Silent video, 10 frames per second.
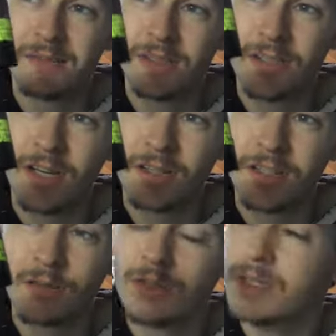There's
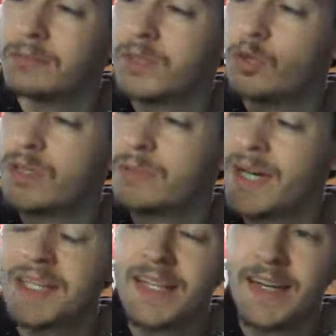also some cool
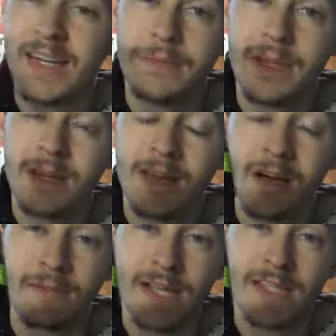spots that need to be
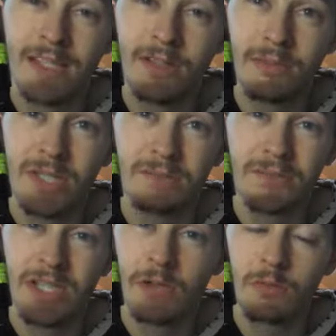rescued, but
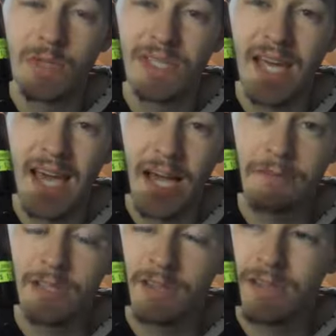you don't really have
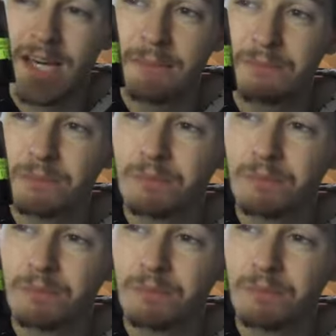to do that.